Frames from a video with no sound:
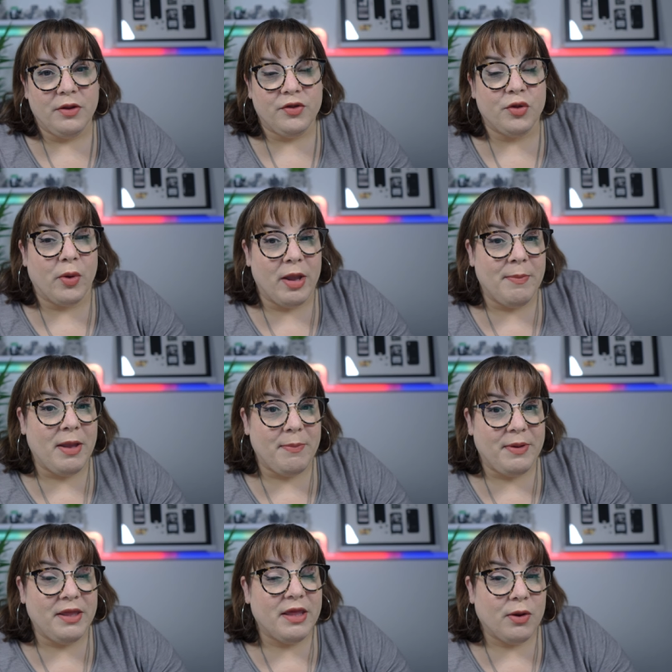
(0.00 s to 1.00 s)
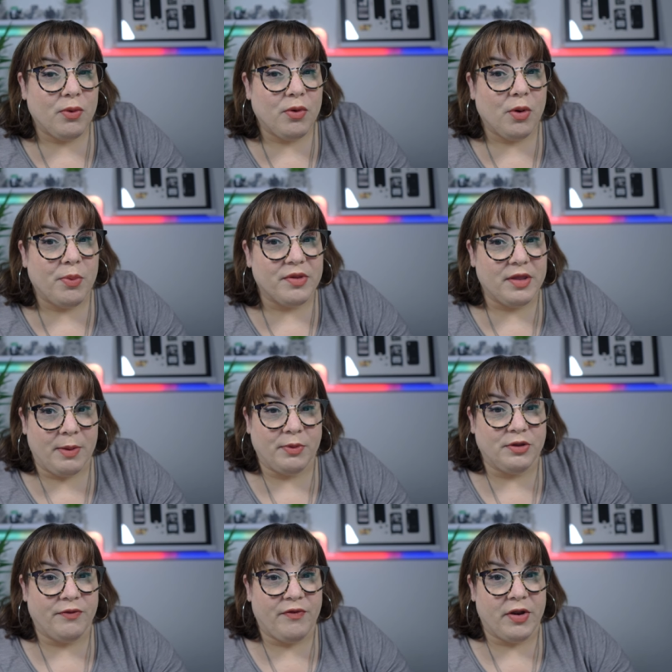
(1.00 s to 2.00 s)
So it may be that Google was
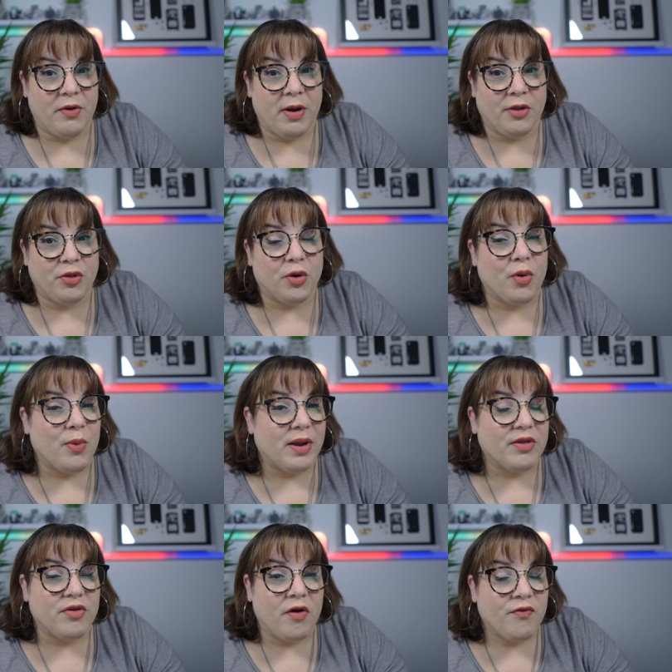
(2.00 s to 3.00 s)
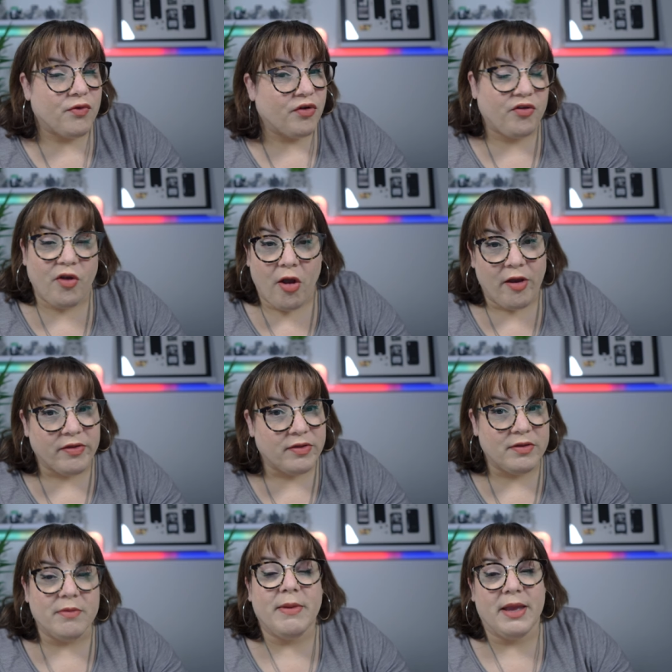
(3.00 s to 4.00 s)
able to figure out the correct software
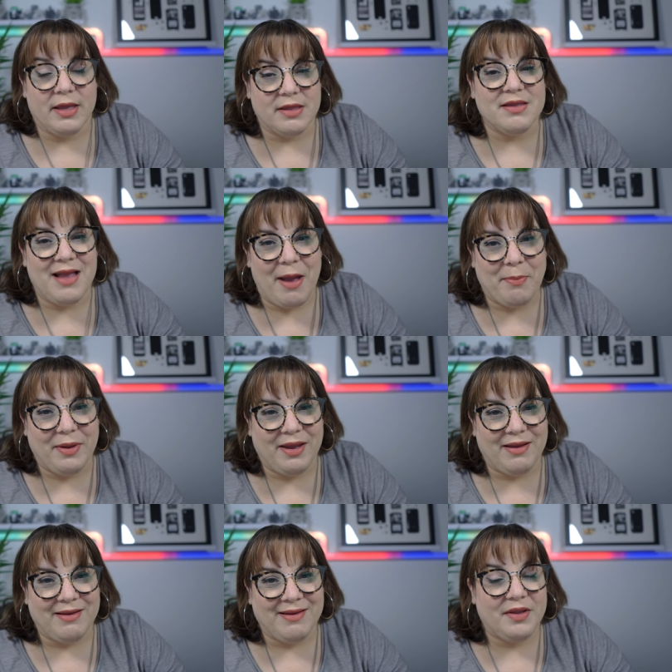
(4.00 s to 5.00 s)
sauce to make it snappy.